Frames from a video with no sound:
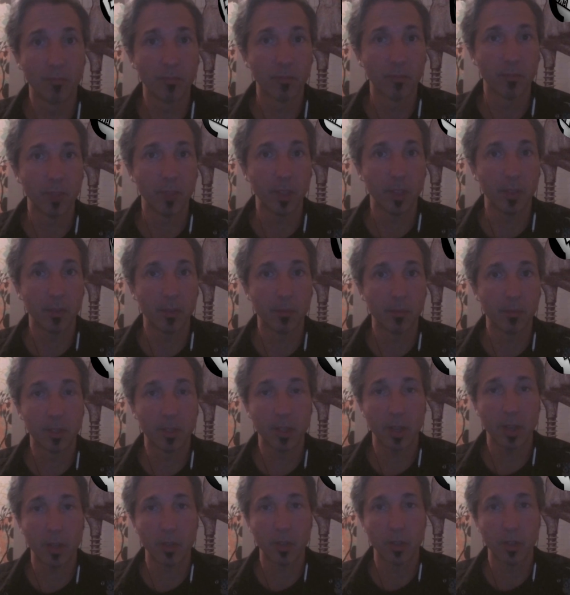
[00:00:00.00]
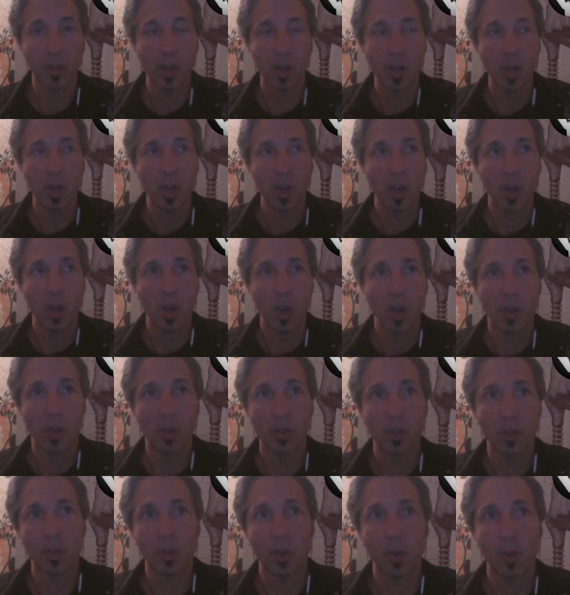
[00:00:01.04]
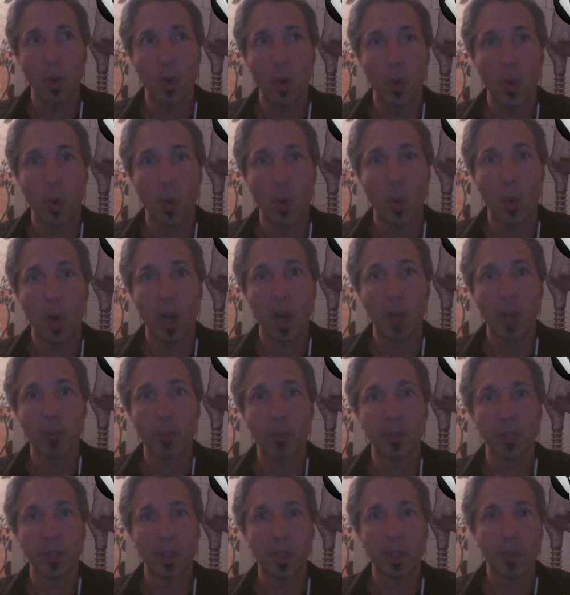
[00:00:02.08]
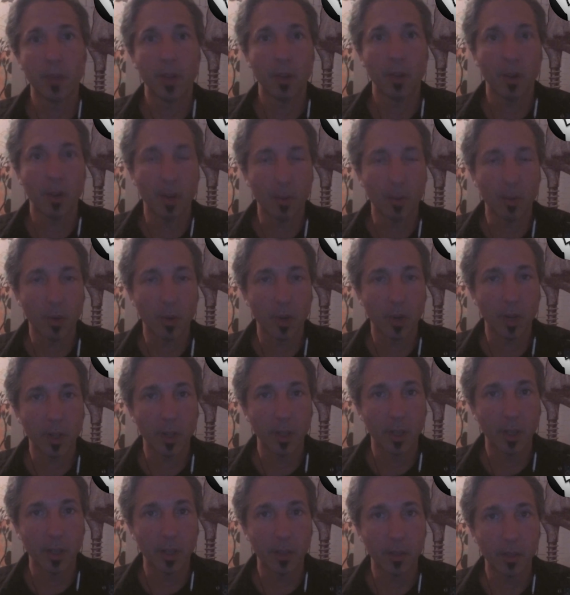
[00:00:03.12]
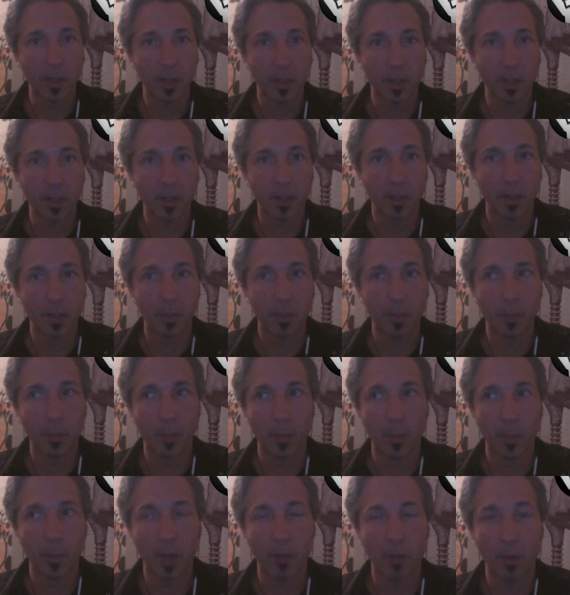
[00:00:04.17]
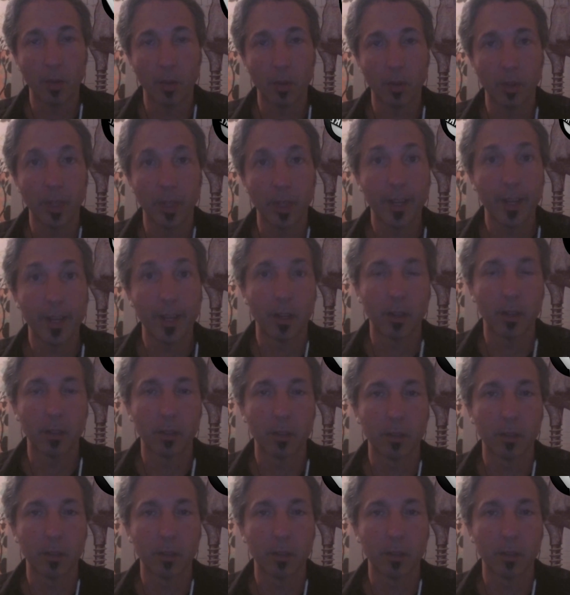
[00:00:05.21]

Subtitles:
did such. So I presented my artwork, and I think I wrote a letter